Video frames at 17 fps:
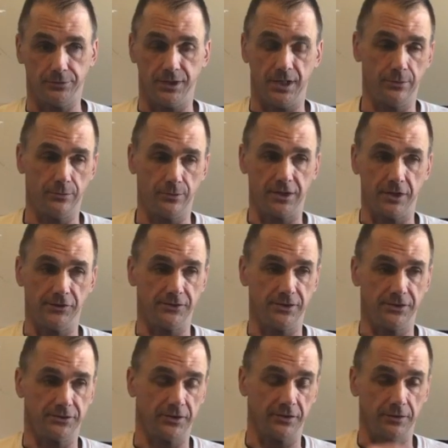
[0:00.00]
Now we're getting
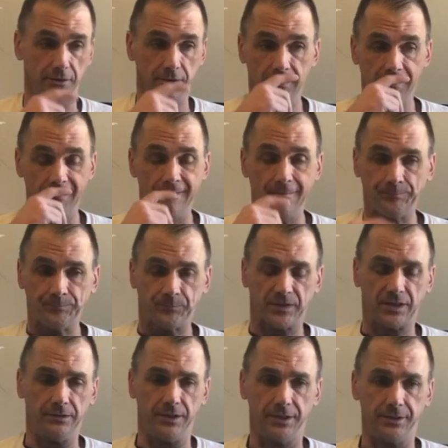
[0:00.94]
into,
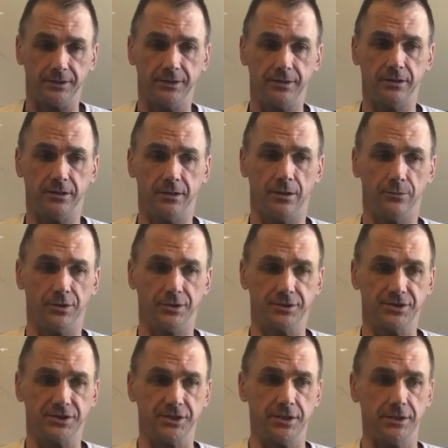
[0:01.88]
like, I want
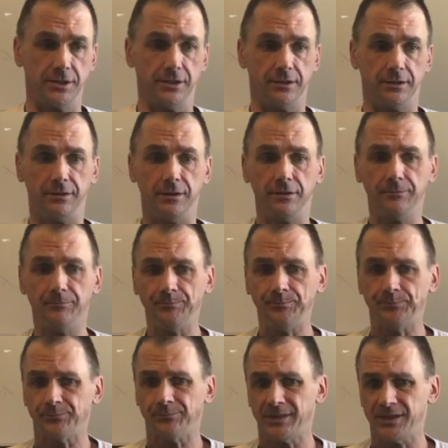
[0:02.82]
to say
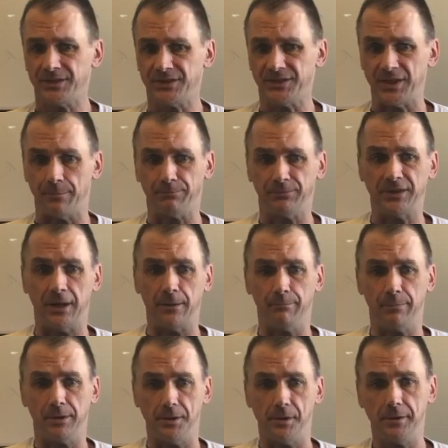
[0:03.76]

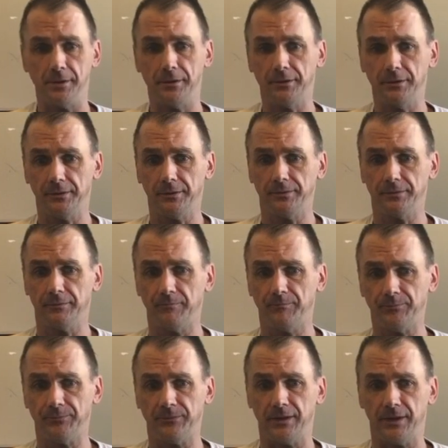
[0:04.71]
September.
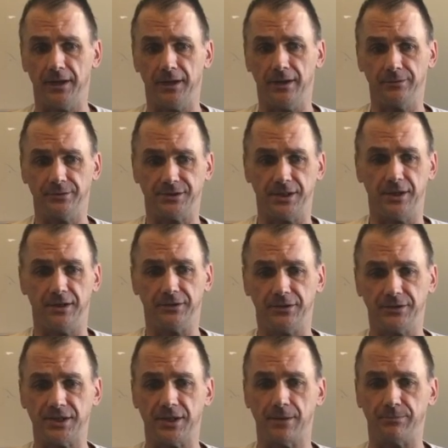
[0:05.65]
Yeah, it was the end
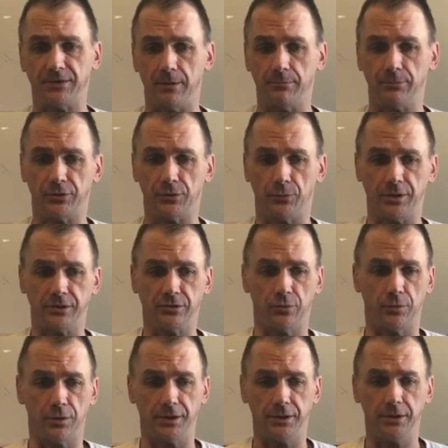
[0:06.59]
of September
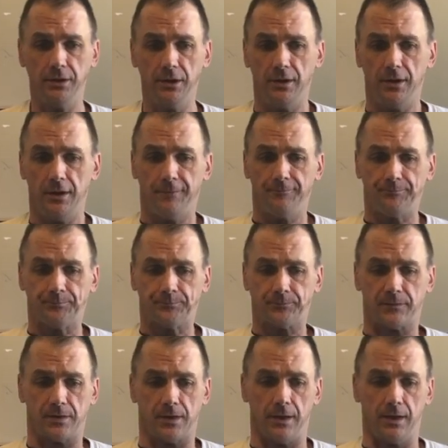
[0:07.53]
2020,
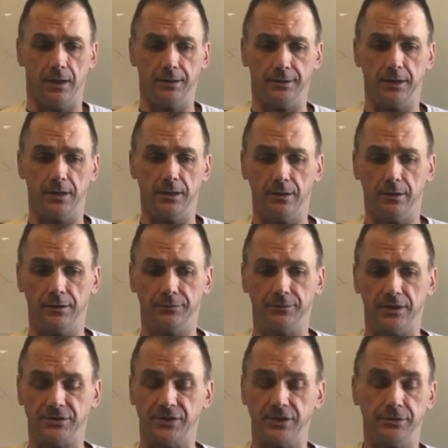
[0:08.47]
and
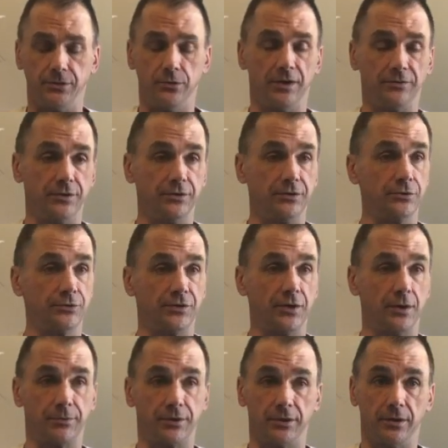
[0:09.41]
they said, you have to do
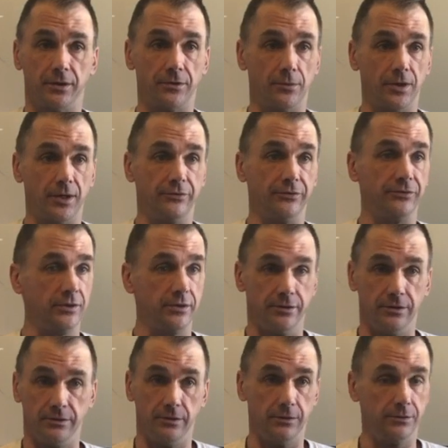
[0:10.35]
something, otherwise
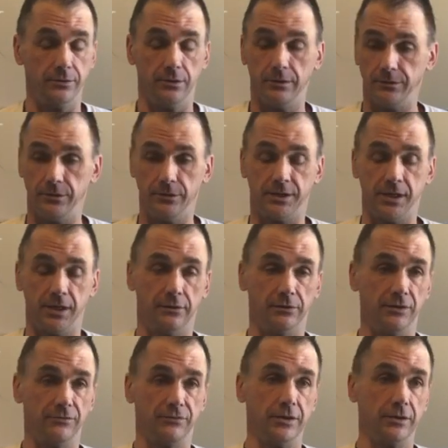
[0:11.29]
you
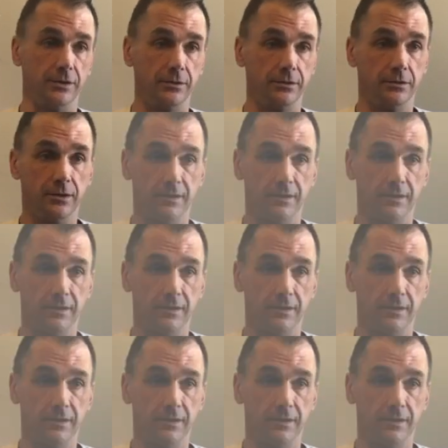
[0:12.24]
can't live here.